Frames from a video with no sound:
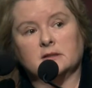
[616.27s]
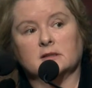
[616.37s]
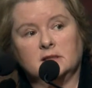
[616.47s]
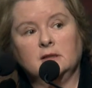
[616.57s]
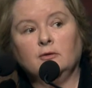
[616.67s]
I
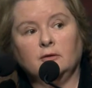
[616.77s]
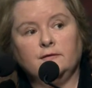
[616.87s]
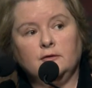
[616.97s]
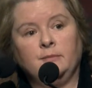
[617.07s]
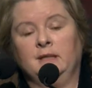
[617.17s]
see all of
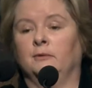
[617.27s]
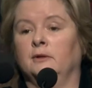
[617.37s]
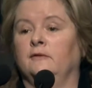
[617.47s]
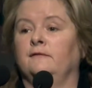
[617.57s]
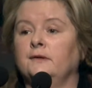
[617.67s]
you people
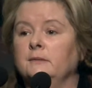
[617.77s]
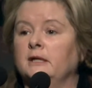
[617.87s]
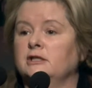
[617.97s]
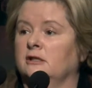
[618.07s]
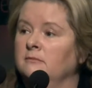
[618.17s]
who are very
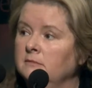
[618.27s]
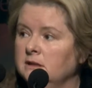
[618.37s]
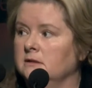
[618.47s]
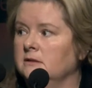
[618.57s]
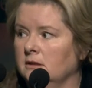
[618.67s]
much
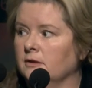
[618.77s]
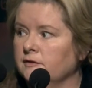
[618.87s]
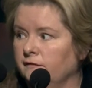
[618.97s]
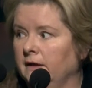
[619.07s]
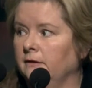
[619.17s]
committed to those
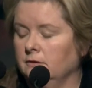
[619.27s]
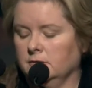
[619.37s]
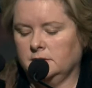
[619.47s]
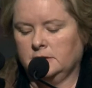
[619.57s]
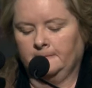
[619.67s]

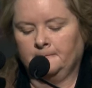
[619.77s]
values.